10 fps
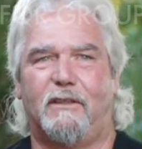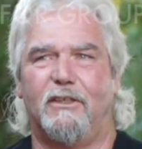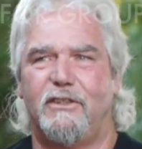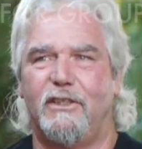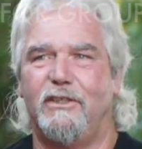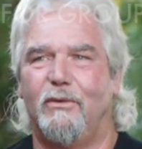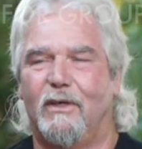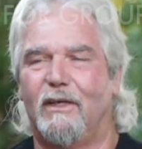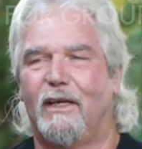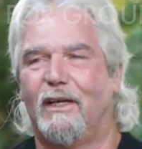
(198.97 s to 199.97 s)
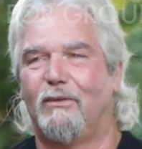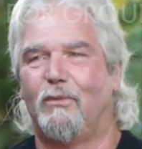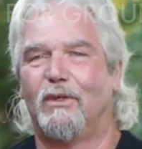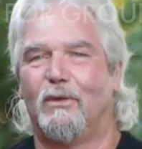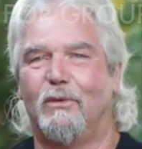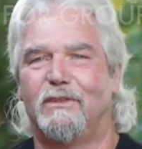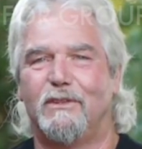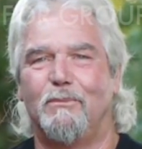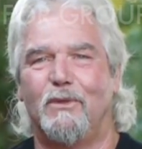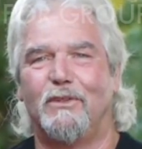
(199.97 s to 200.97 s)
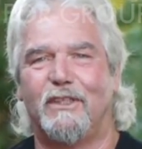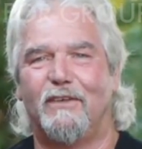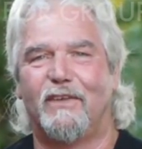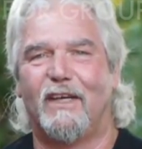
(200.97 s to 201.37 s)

continue on. I got working with some real tough